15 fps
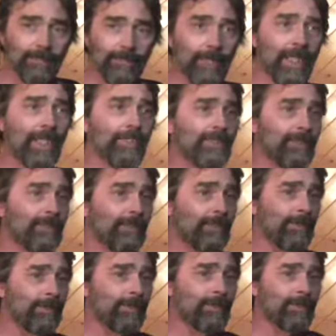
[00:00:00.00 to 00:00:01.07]
Bless
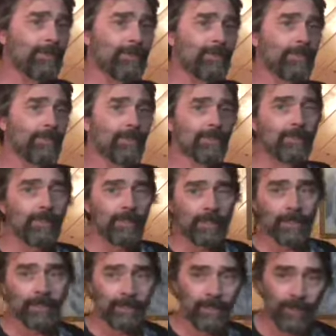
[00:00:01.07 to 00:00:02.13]
those who
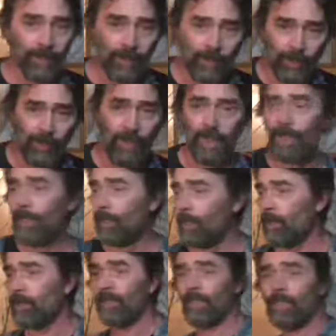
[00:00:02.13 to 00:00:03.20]
curse you. Who
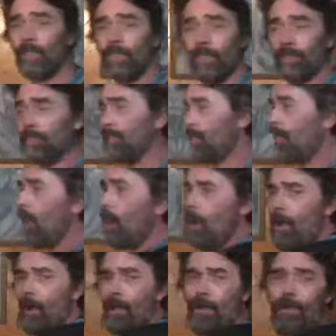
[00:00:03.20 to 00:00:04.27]
was cursed?
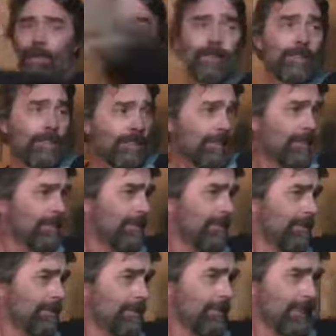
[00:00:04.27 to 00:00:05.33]
All
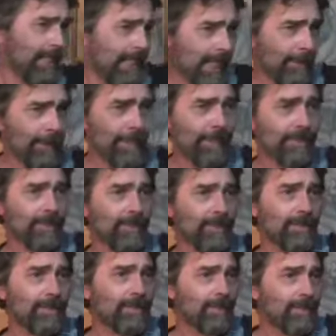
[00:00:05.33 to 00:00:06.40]
the
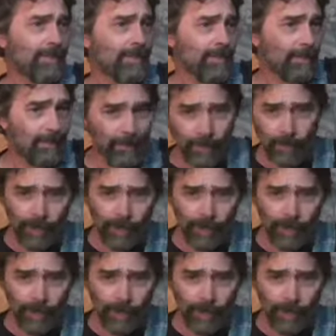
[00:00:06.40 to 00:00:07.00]
inhabitants of the